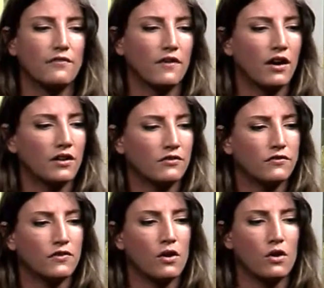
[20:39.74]

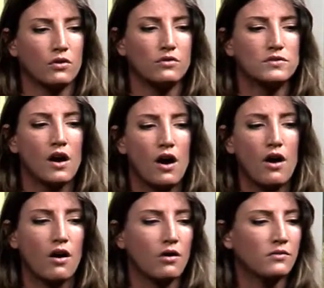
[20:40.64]
unfold
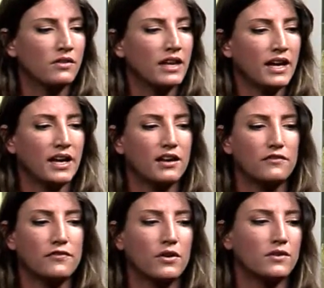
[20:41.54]
only
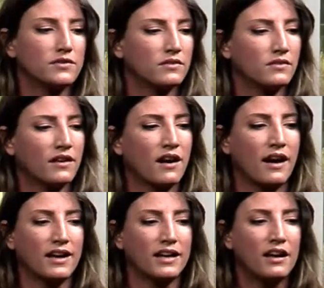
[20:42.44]
for
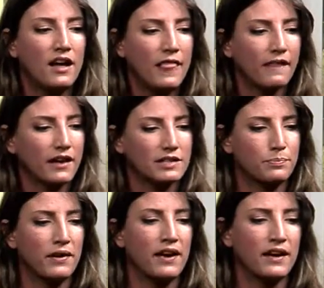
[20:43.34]
tonight. Let's
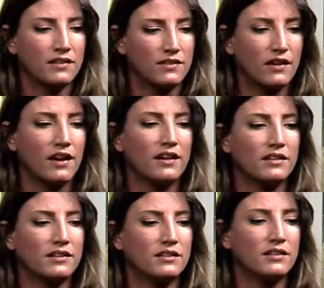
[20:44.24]
paint
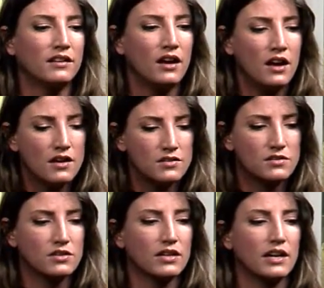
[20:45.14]
the
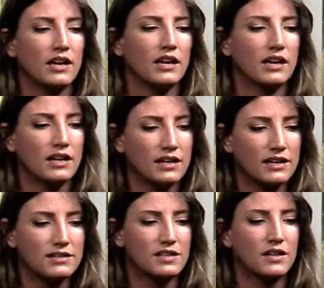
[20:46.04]

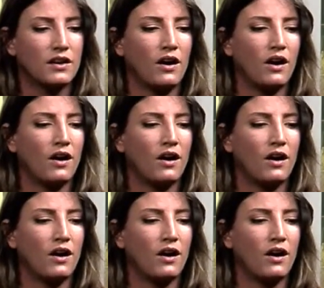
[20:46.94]
streets in gold.